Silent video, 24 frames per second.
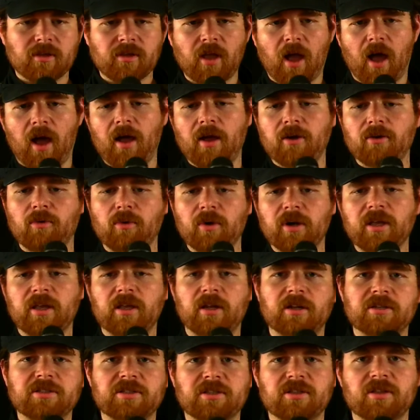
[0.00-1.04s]
I don't want to
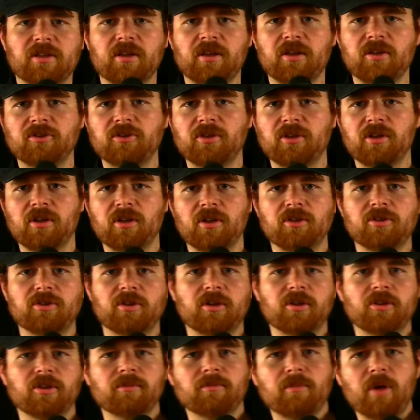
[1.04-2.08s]
get into
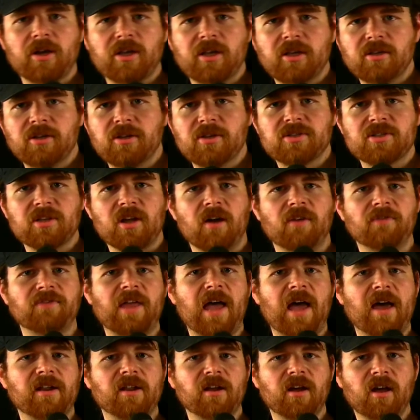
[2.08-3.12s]
the muckiness of
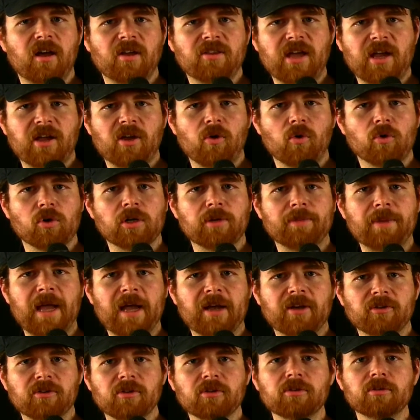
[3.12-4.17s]
that
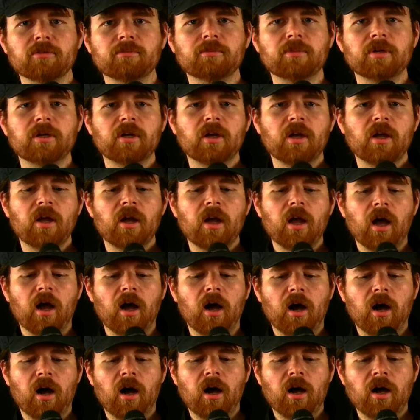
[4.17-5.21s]
quarterback room.
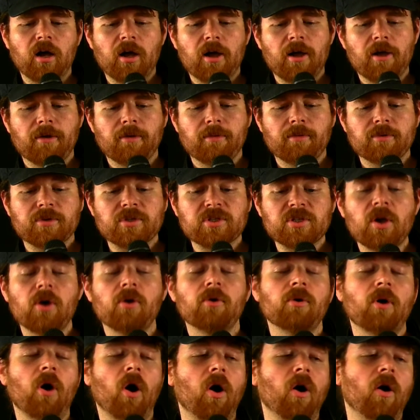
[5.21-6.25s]

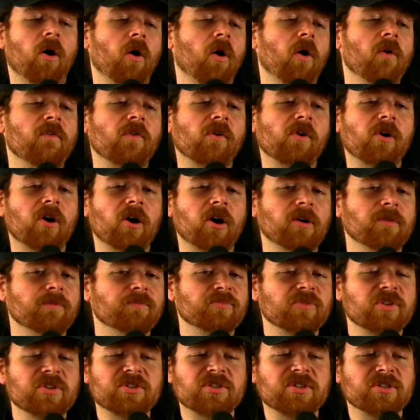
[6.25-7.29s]
So overall,
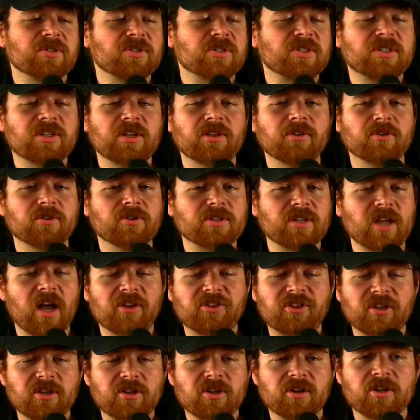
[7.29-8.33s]
listen, Steelers, I
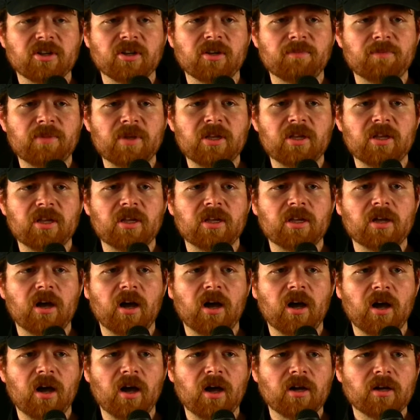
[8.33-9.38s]
think you're going to be
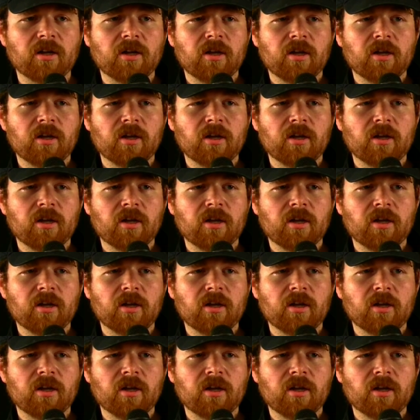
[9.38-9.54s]
how